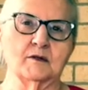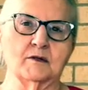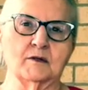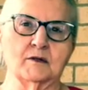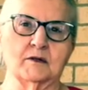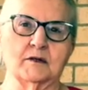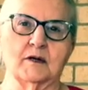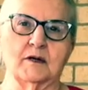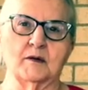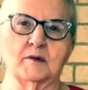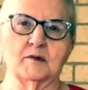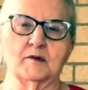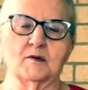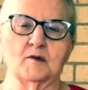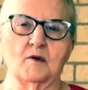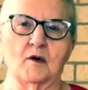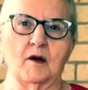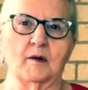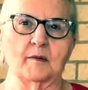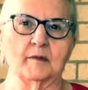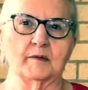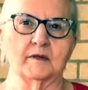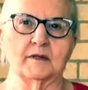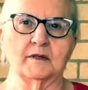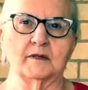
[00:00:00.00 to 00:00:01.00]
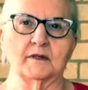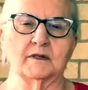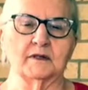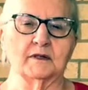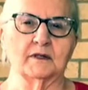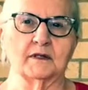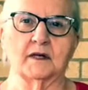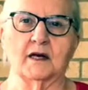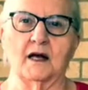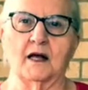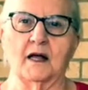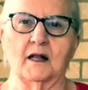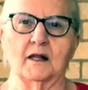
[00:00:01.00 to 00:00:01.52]
he took up in Washington at
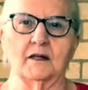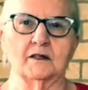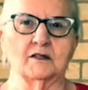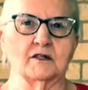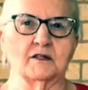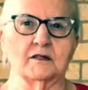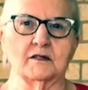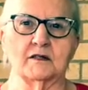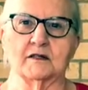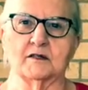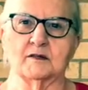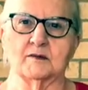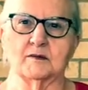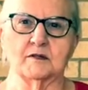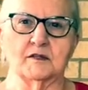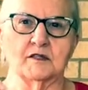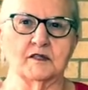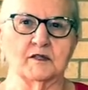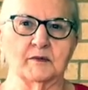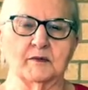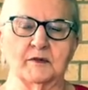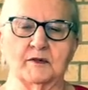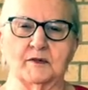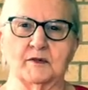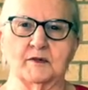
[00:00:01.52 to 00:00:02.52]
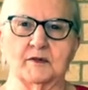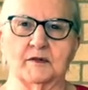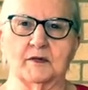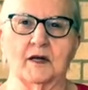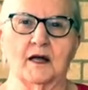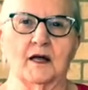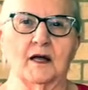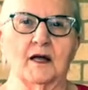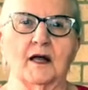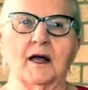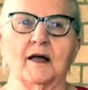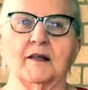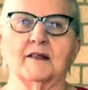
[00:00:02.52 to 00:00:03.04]
the college, and that's what he's been doing.
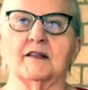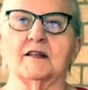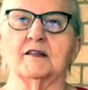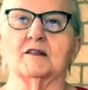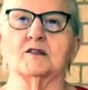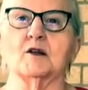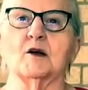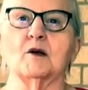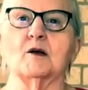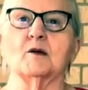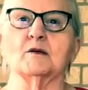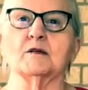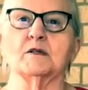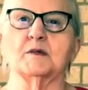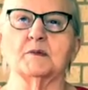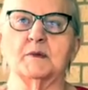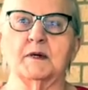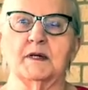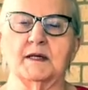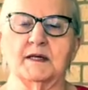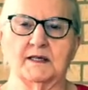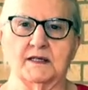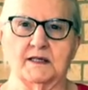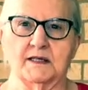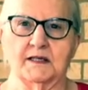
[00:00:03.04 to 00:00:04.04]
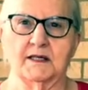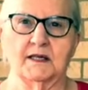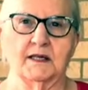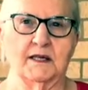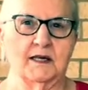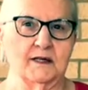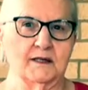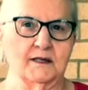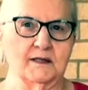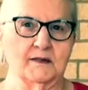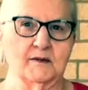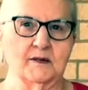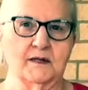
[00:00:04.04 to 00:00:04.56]
That's always been his thing,
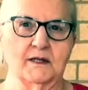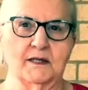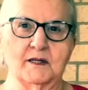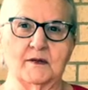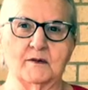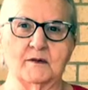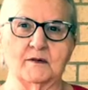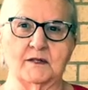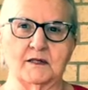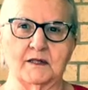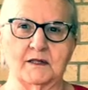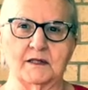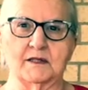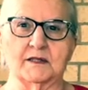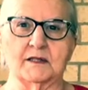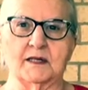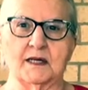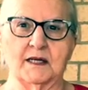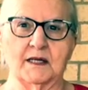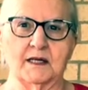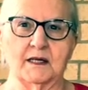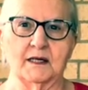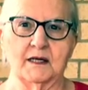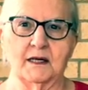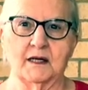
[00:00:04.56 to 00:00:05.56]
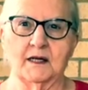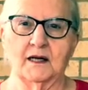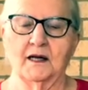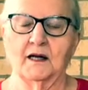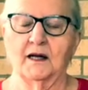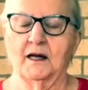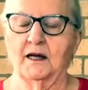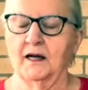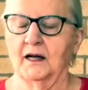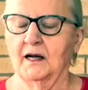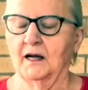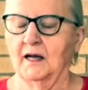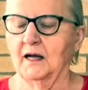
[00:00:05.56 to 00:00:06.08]
because when he was a little kid,
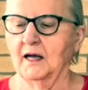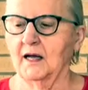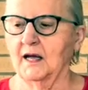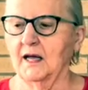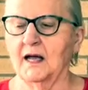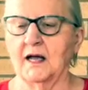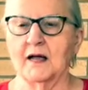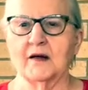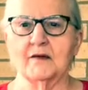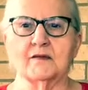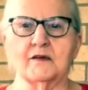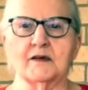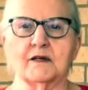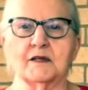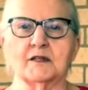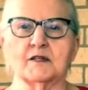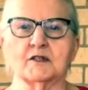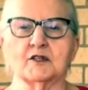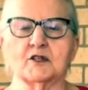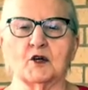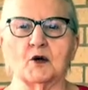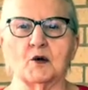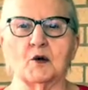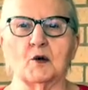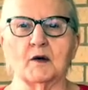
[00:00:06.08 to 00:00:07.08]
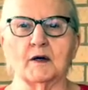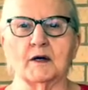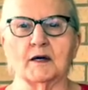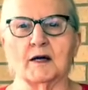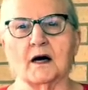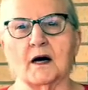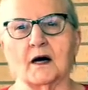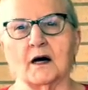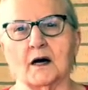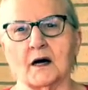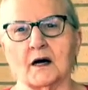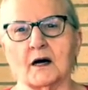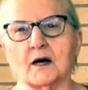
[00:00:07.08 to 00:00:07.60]
every little toy,
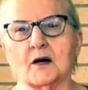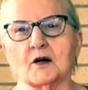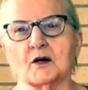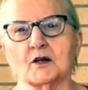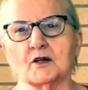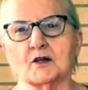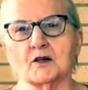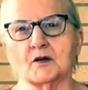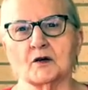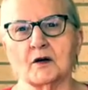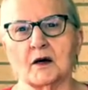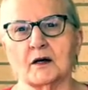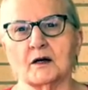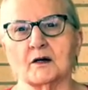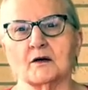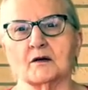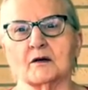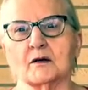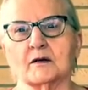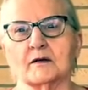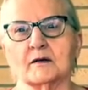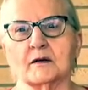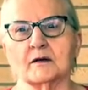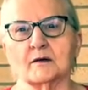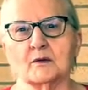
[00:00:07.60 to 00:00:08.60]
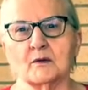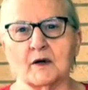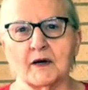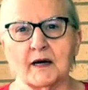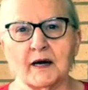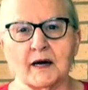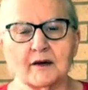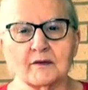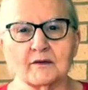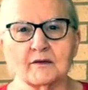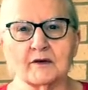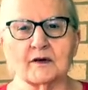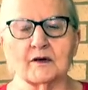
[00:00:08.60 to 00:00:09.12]
car, or truck, or
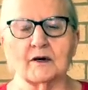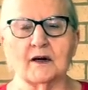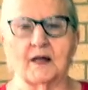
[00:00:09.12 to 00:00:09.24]
whatever,